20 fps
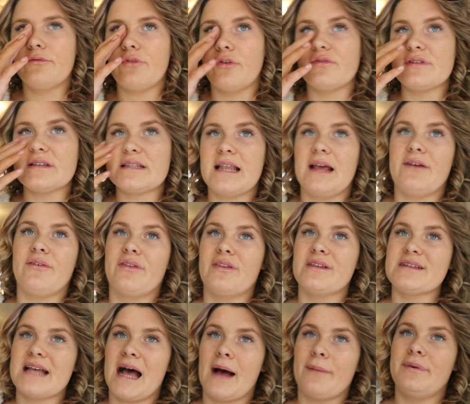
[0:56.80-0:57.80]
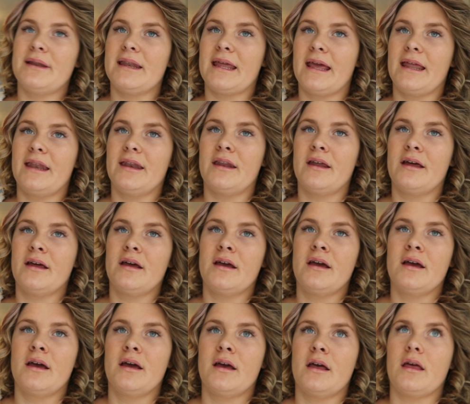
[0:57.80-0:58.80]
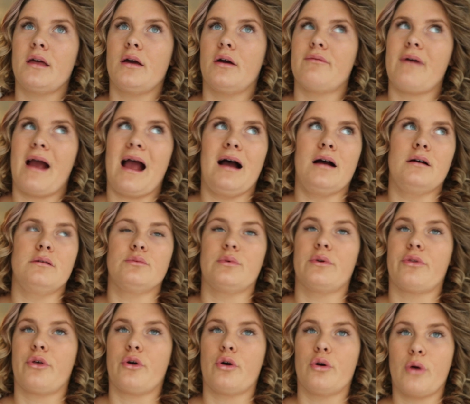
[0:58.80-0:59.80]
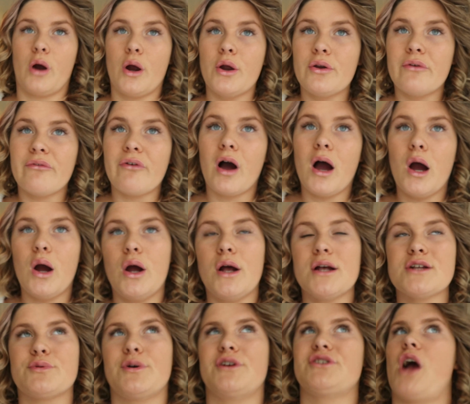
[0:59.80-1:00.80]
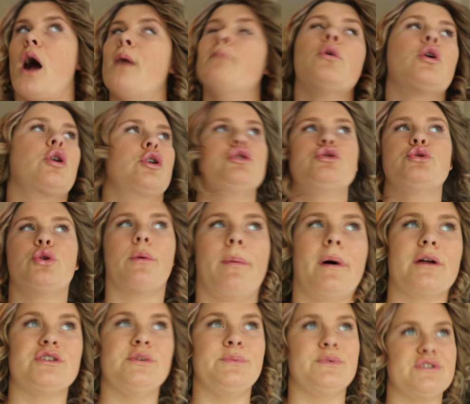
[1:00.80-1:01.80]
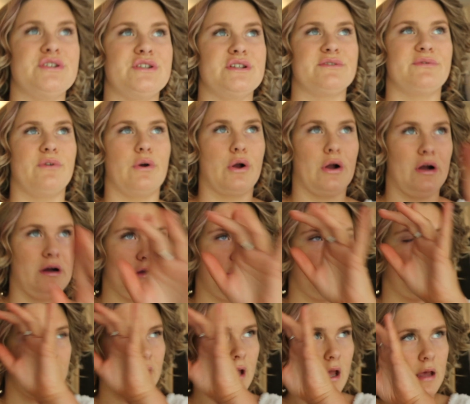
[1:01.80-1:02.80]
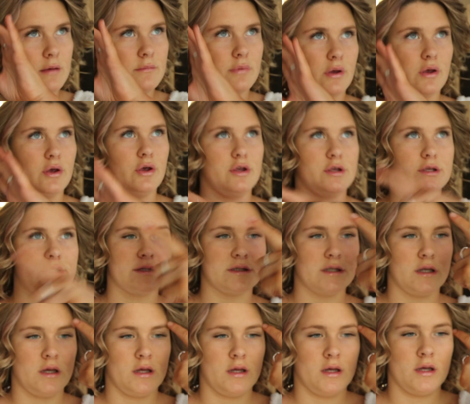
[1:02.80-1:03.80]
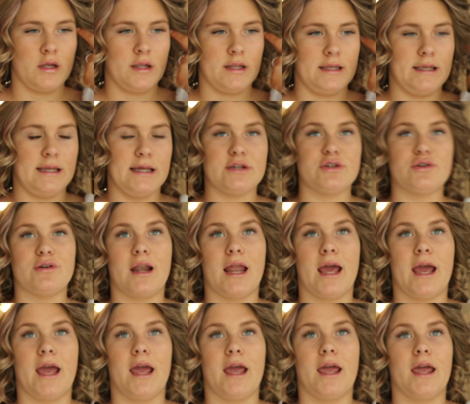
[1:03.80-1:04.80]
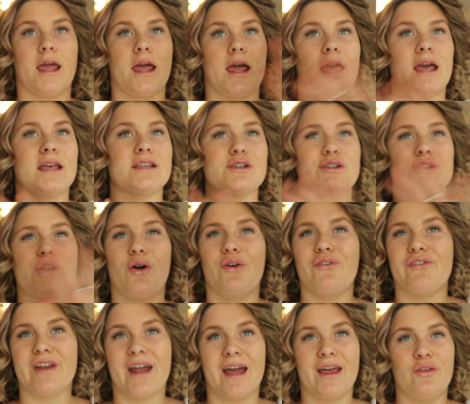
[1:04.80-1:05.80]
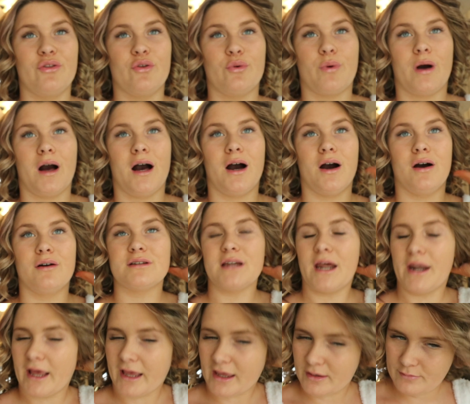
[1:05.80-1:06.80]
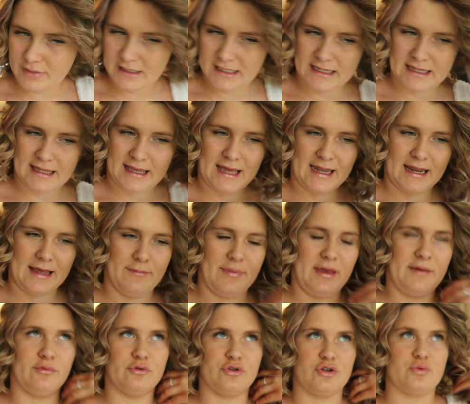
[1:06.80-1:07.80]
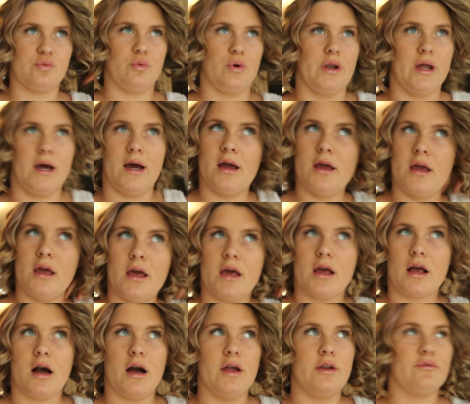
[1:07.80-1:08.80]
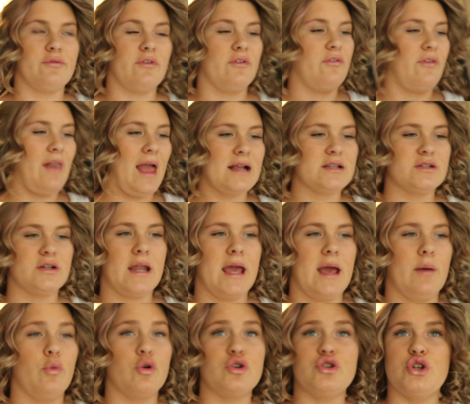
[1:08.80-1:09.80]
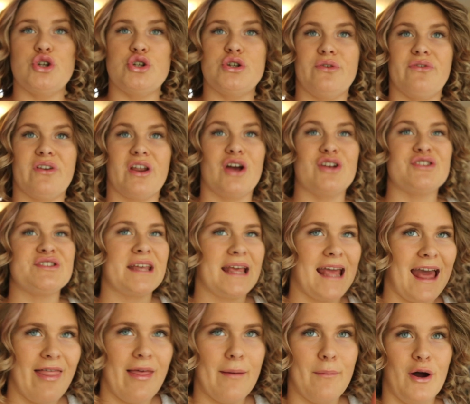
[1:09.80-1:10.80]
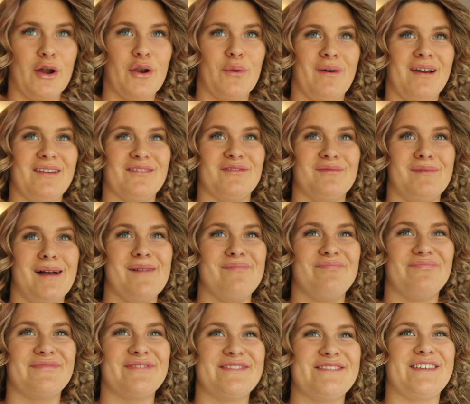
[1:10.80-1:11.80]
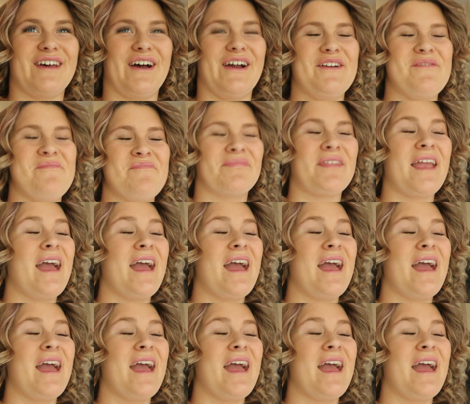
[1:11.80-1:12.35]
have obviously everything that's happening around with coronavirus, which I'm not going to about too much in this vlog, I hope, because literally it's just overtaking the world, and I completely get it. People just want to kind of reflect on it and watch YouTube videos to get their mind away from it, so I